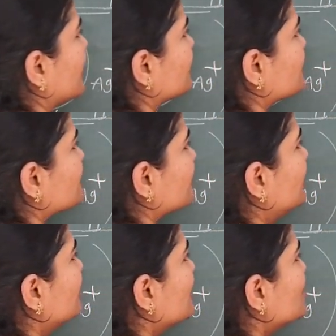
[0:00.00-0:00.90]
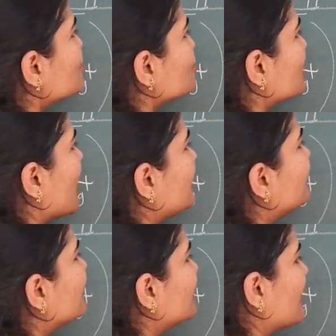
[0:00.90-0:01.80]
ions, right? So
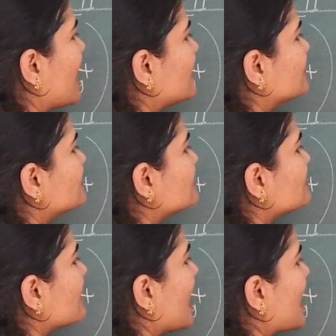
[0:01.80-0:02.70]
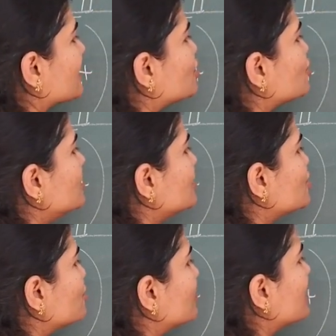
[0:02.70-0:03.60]
nitrate ions actually should